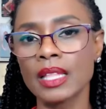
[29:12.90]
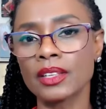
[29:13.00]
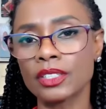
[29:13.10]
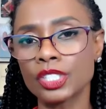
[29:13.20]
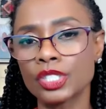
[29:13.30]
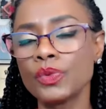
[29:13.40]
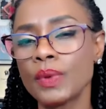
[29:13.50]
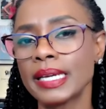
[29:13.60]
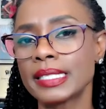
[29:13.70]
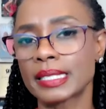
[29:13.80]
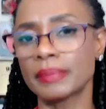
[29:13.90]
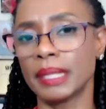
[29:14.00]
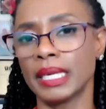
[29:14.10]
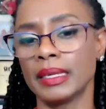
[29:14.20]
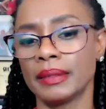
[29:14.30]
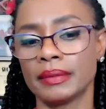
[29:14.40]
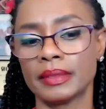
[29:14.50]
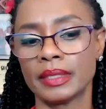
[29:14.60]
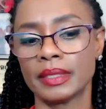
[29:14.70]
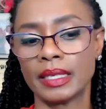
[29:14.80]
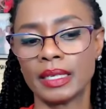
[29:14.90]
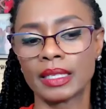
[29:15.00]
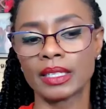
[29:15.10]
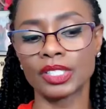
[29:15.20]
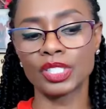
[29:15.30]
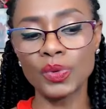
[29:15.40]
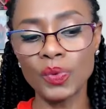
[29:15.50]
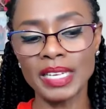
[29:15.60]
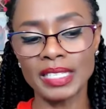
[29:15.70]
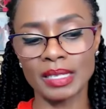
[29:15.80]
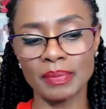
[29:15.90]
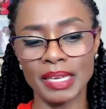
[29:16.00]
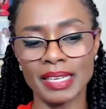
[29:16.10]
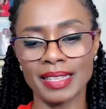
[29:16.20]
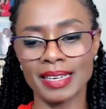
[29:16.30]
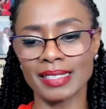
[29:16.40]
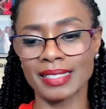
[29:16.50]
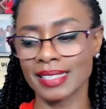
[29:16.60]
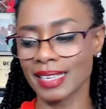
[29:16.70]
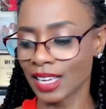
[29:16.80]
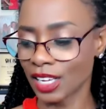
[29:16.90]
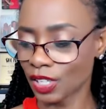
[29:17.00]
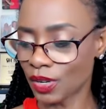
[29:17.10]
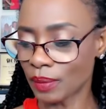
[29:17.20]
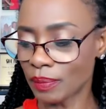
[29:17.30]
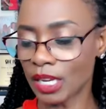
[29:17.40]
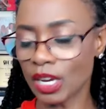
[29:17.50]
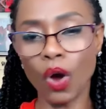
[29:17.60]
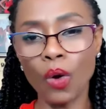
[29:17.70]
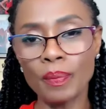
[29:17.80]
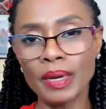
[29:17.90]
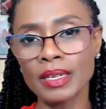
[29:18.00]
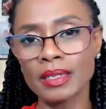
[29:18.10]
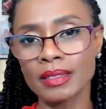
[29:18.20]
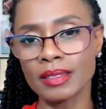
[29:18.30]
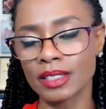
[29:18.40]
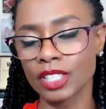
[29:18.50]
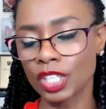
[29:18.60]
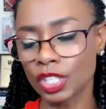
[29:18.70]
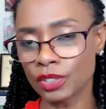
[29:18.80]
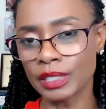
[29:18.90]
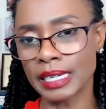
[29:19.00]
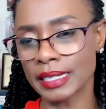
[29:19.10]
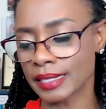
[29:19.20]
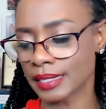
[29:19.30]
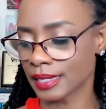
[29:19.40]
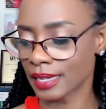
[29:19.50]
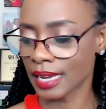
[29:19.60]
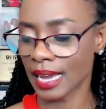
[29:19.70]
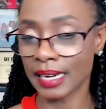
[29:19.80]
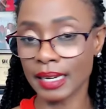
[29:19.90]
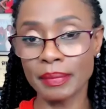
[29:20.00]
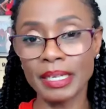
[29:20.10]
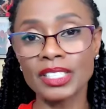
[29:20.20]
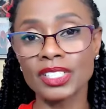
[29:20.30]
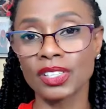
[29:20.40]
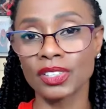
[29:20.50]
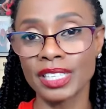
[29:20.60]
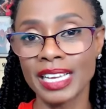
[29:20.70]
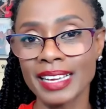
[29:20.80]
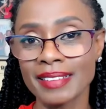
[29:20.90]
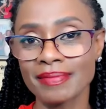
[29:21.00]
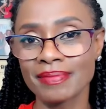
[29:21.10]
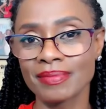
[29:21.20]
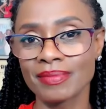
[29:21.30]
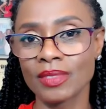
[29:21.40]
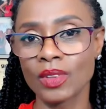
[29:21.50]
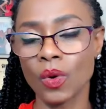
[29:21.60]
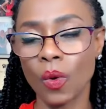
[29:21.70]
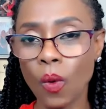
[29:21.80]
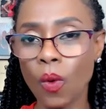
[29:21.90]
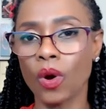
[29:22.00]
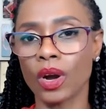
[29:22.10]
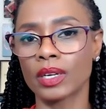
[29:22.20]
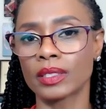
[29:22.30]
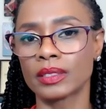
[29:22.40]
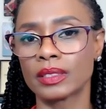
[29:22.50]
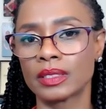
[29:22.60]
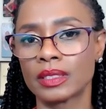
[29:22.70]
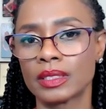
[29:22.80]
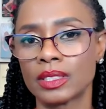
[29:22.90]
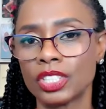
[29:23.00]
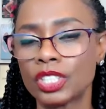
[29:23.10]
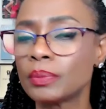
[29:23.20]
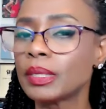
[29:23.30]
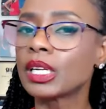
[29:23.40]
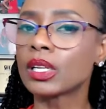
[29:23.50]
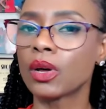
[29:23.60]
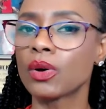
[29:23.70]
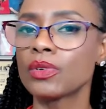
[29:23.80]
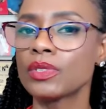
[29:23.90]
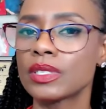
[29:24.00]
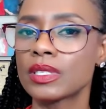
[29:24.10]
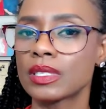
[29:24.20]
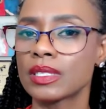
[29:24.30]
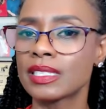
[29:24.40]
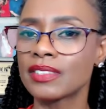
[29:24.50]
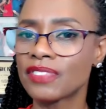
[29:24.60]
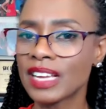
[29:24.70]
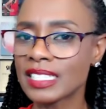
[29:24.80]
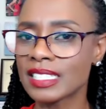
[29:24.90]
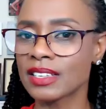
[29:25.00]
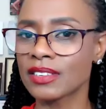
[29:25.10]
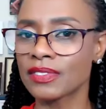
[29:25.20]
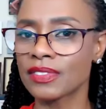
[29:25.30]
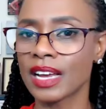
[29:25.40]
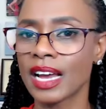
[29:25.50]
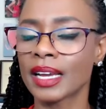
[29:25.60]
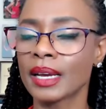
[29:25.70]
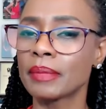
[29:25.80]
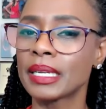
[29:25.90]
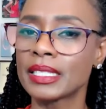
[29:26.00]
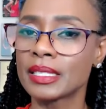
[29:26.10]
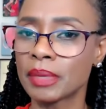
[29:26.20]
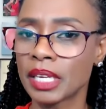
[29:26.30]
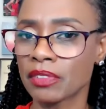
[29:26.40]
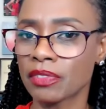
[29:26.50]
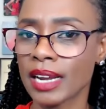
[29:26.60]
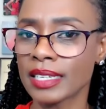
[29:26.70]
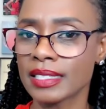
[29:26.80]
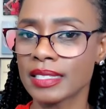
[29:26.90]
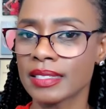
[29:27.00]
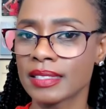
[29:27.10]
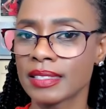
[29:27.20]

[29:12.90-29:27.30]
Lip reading: There are two ways to be. There are two ways to be in this. You can be open, curious, and committed to learning, or you can be closed, defensive, and committed to being right.